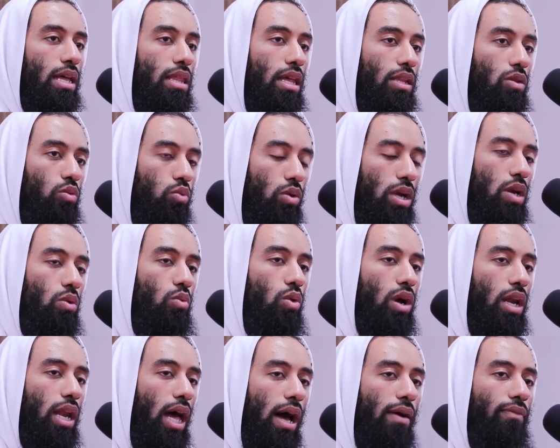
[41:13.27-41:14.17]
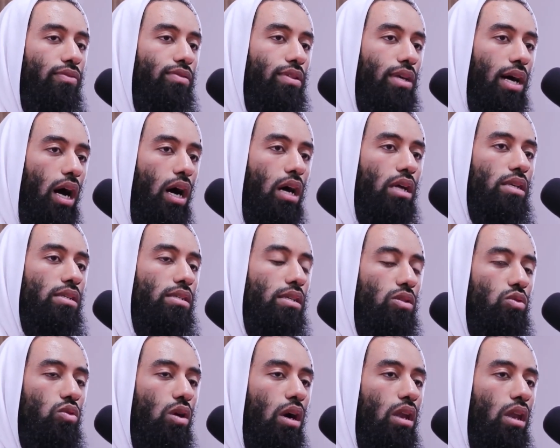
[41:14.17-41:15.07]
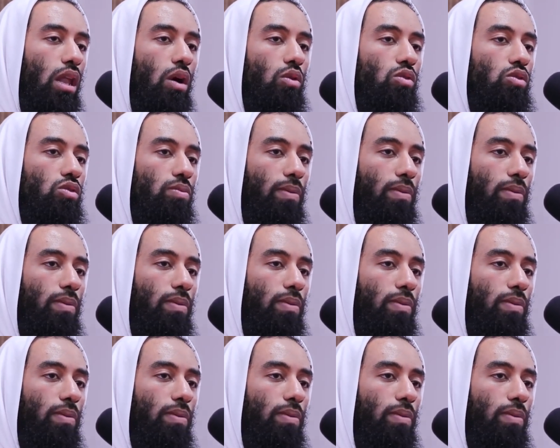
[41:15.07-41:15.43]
that we will have to answer to Allah